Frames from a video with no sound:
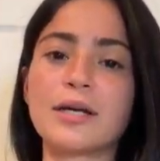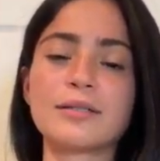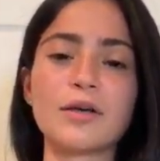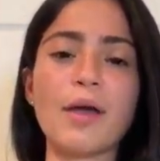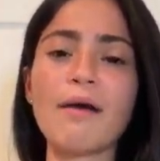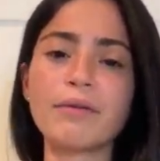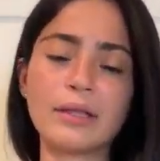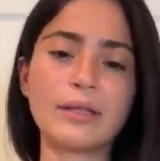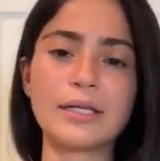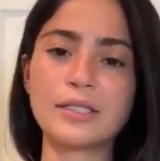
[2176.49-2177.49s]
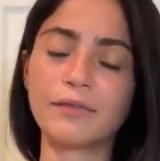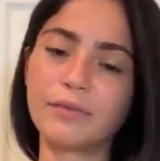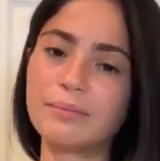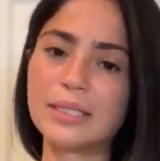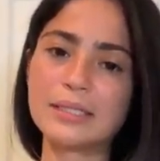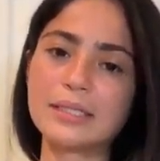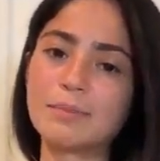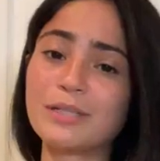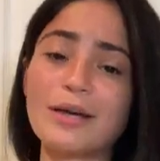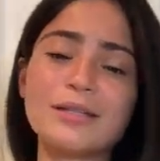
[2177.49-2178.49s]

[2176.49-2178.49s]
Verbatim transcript: I can tell you everything that I took from Lindy's speech.